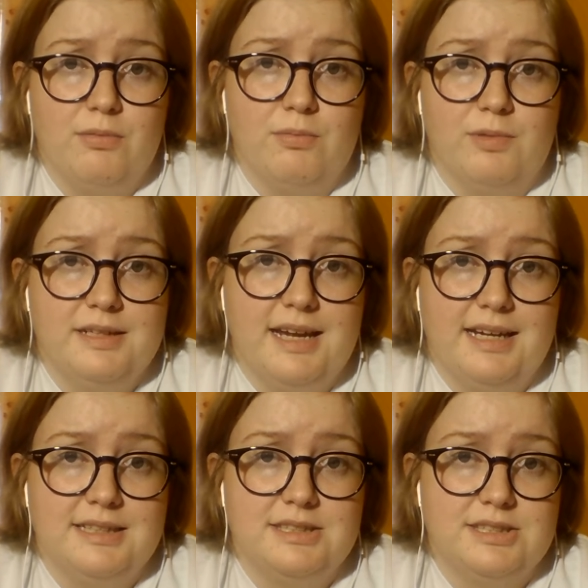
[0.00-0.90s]
one day
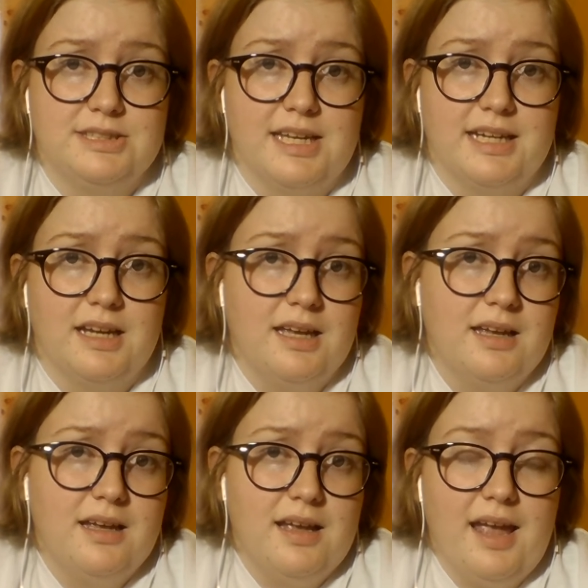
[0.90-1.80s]
he's just like,
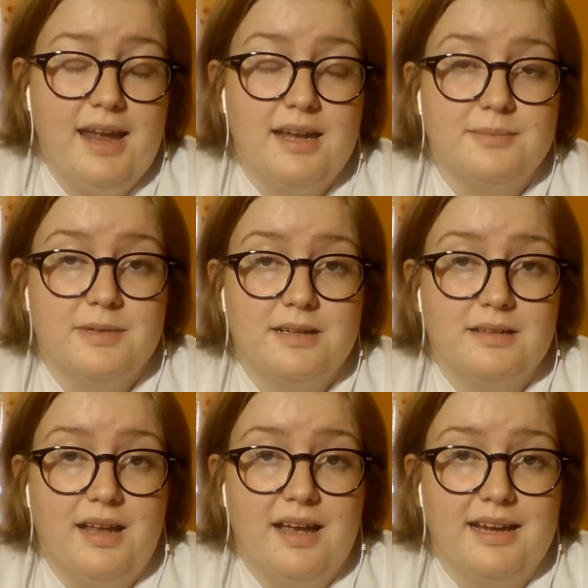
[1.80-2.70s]
hey, I'm gonna
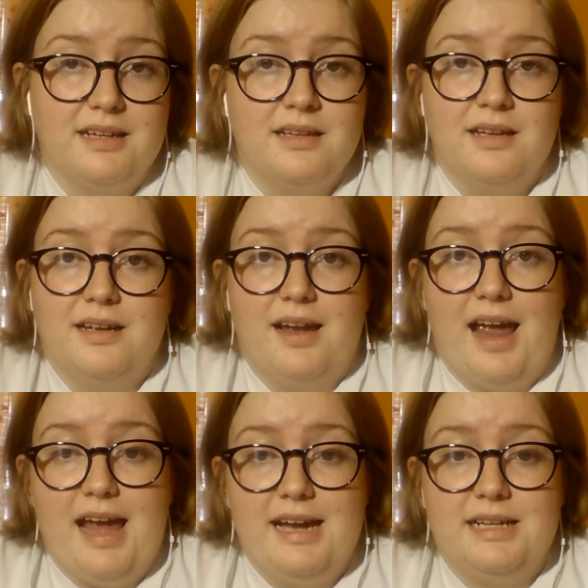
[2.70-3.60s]
lie.
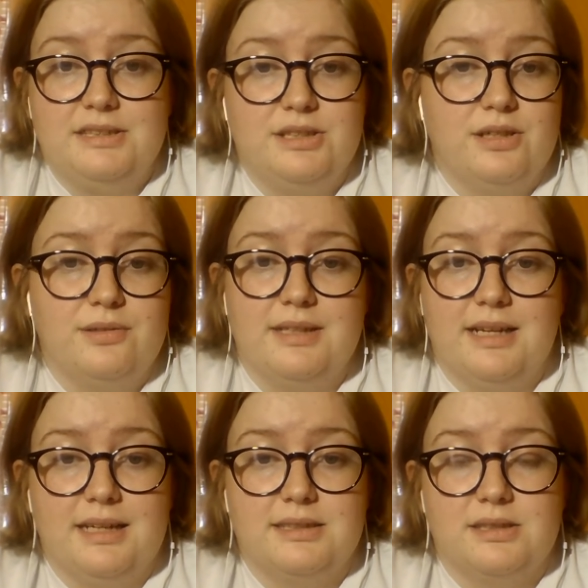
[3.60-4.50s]
And, he
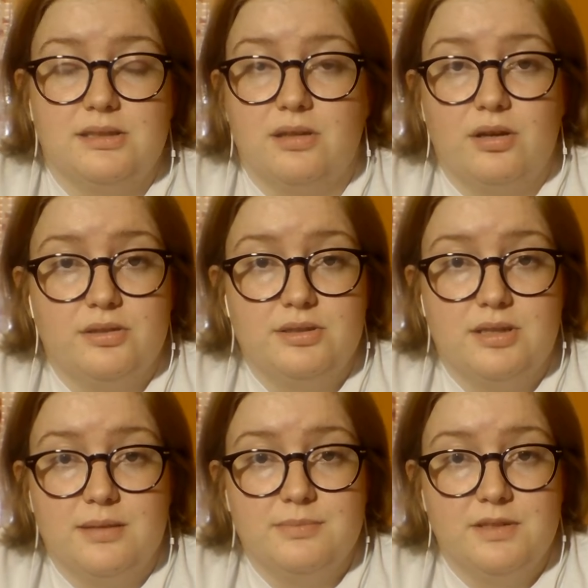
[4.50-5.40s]
gets large
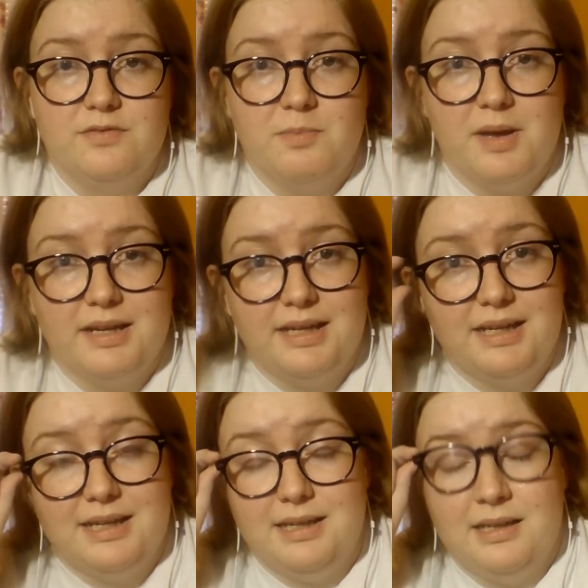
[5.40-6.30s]
sums of money.
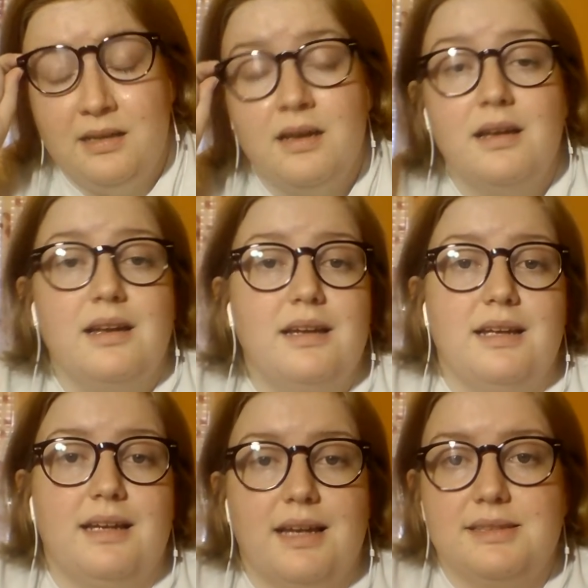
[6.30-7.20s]

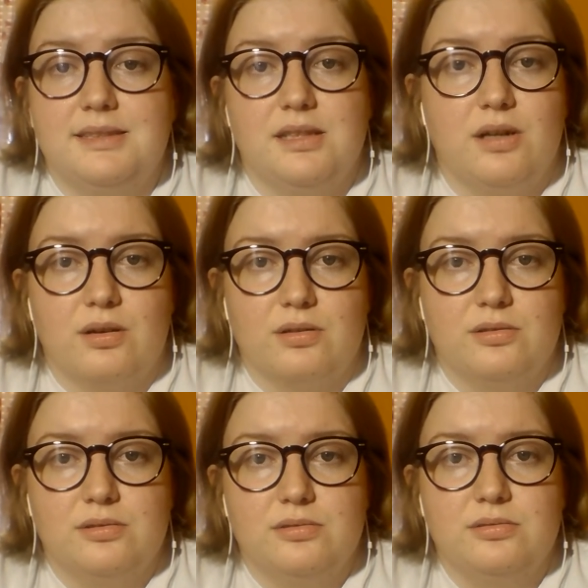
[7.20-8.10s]
He gets the
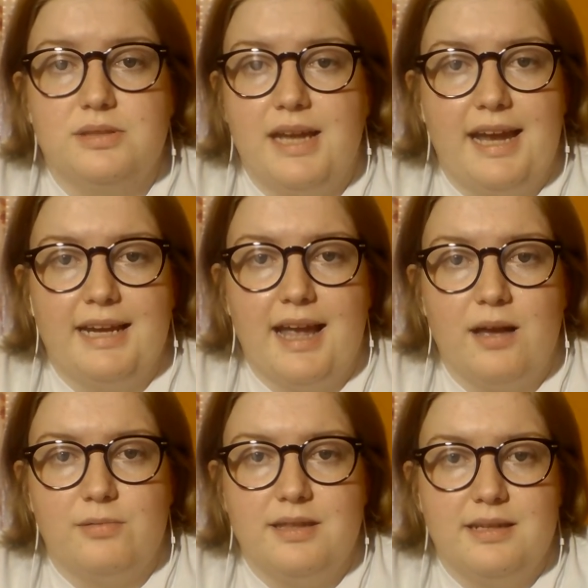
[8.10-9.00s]
girl to hang
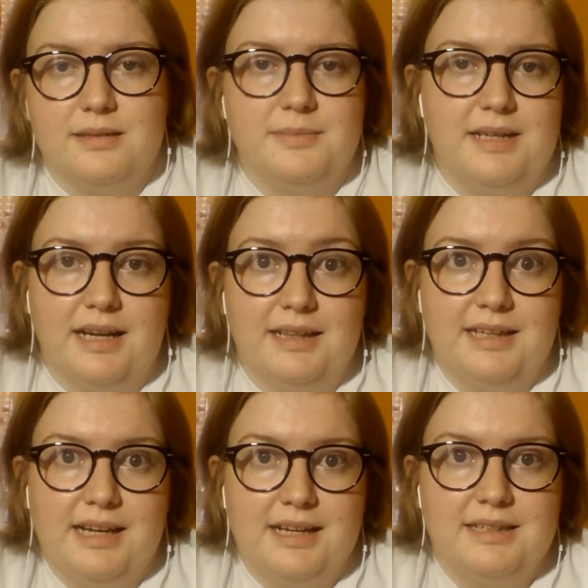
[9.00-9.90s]
out with him, and in
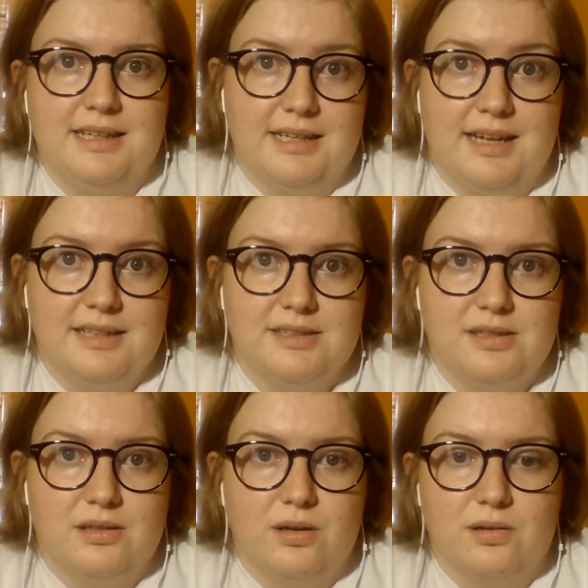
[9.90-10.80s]
the end he gets
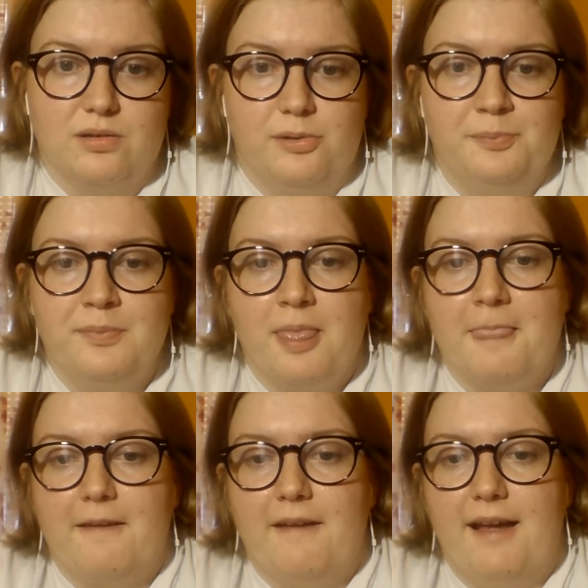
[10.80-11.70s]
the girl.
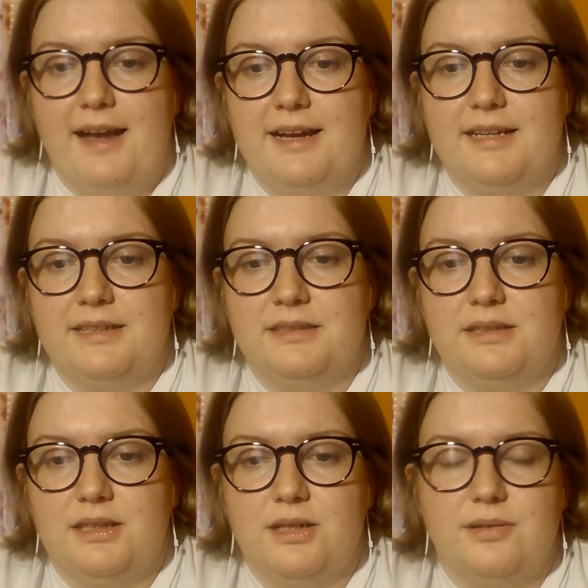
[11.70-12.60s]
And,
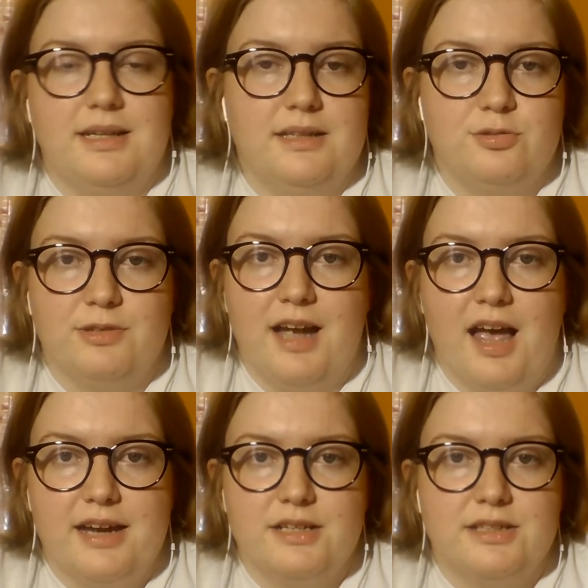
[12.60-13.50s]
he gets
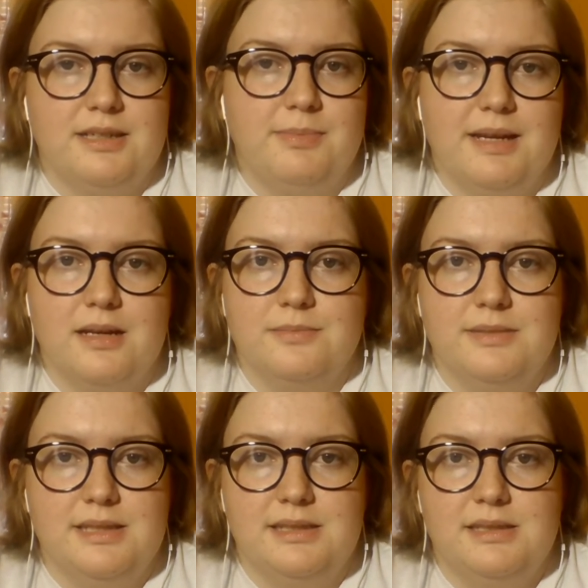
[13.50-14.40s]
rehired. He
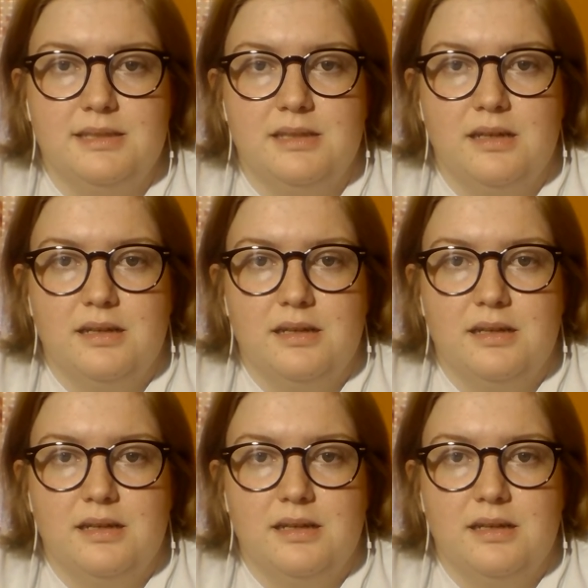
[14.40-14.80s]
becomes this